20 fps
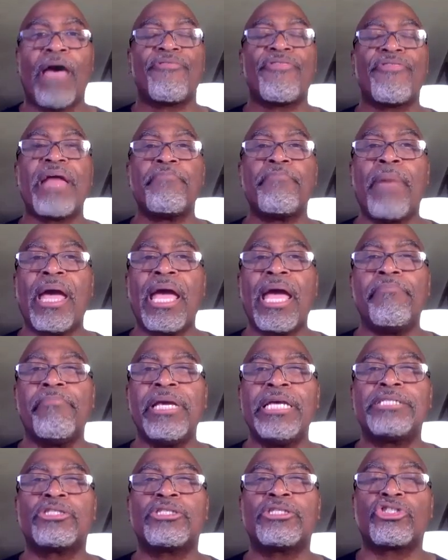that made
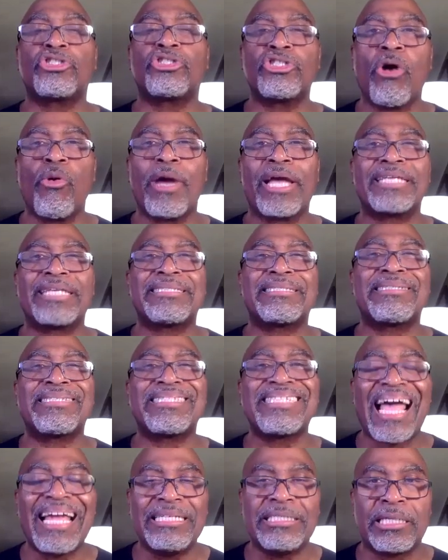me so
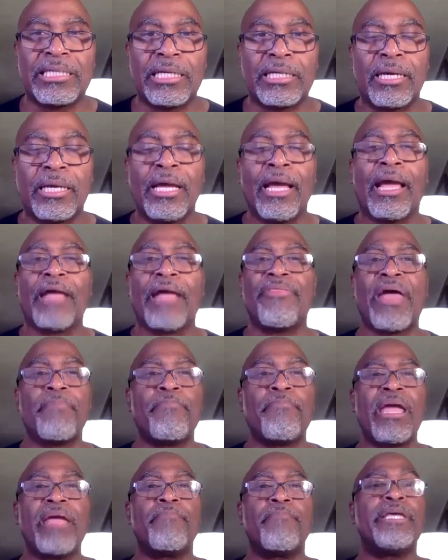excited and
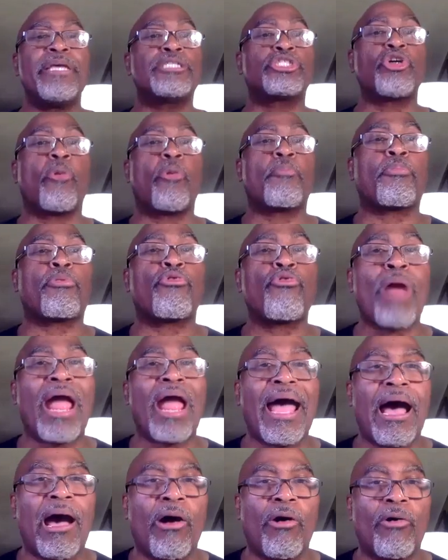that made me so
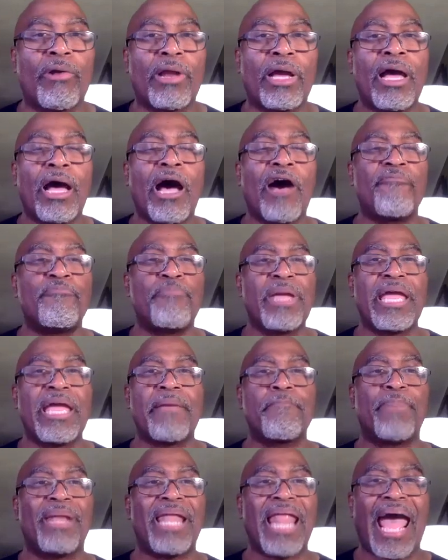proud of
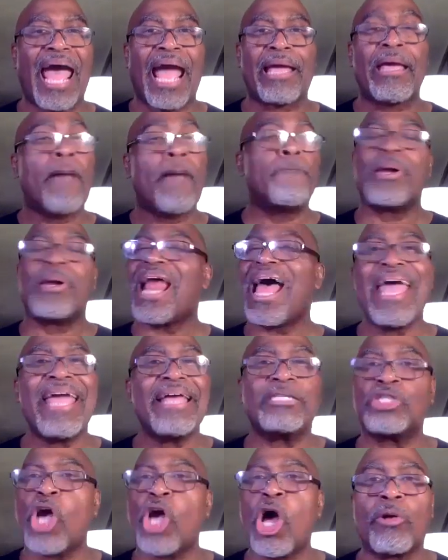being Black. But
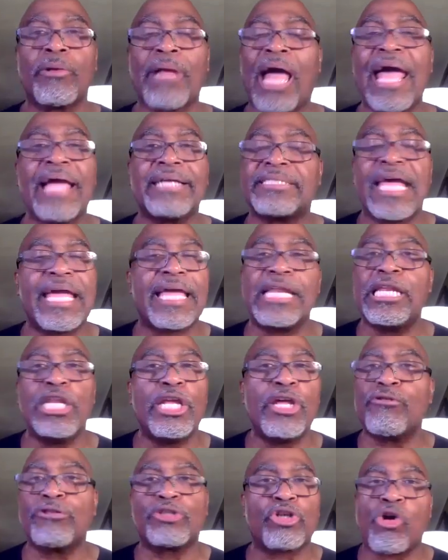I had taken
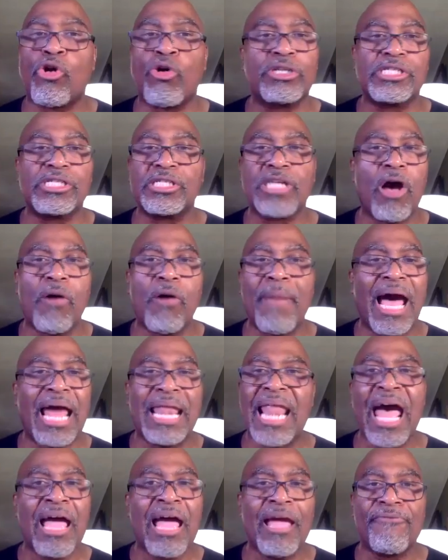literature courses all my
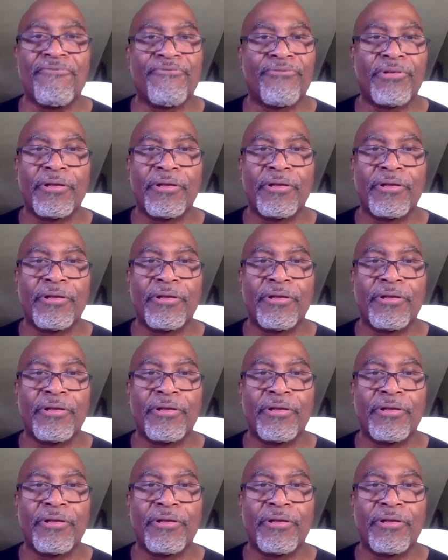life.